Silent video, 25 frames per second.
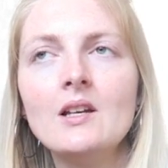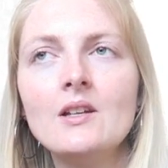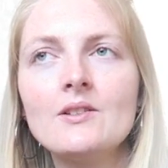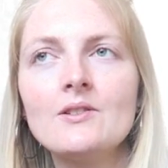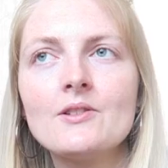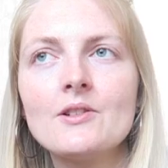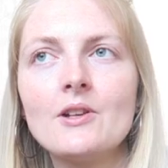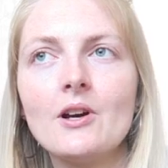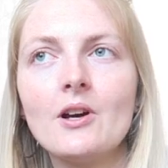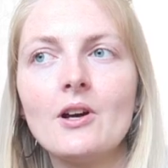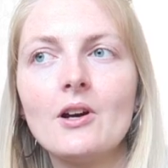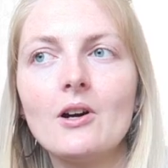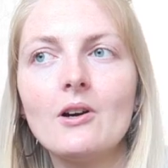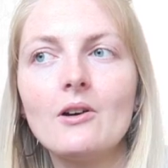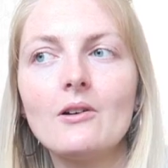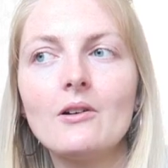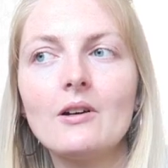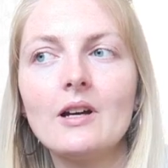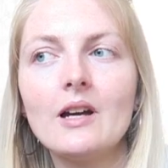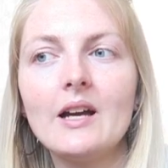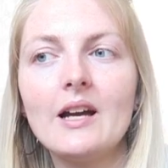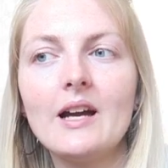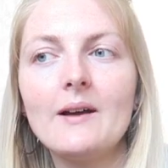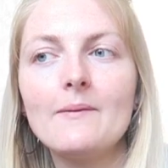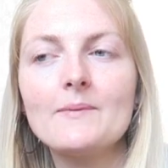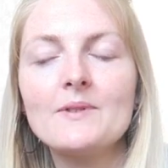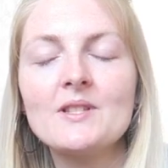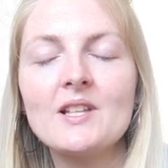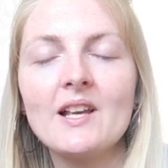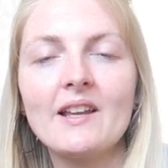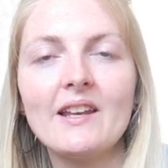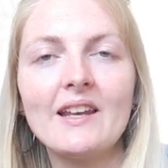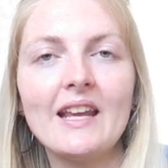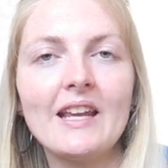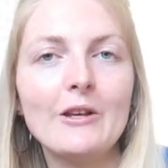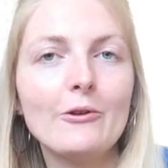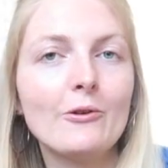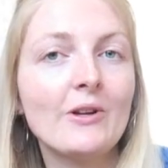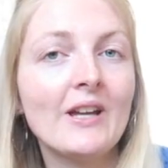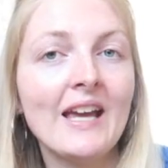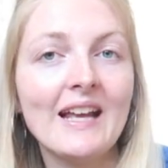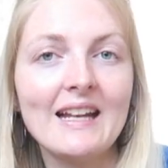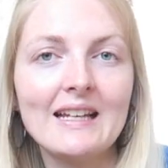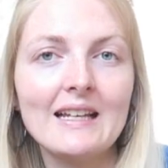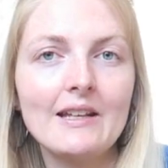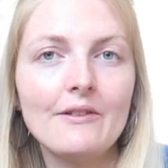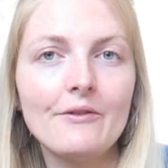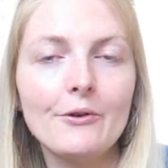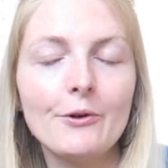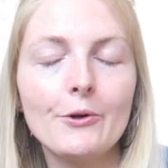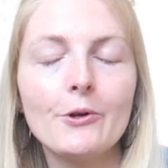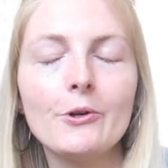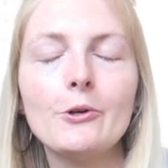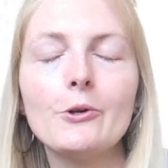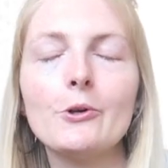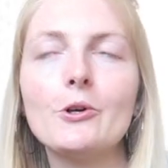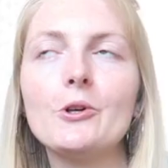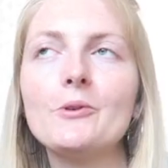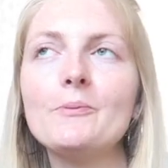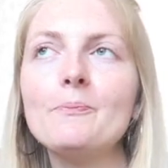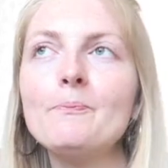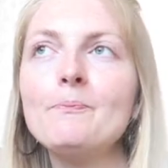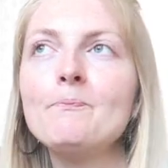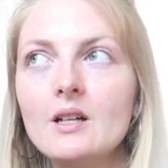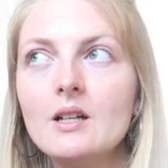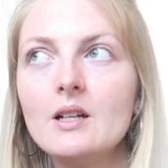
So Sunday you can't leave your home.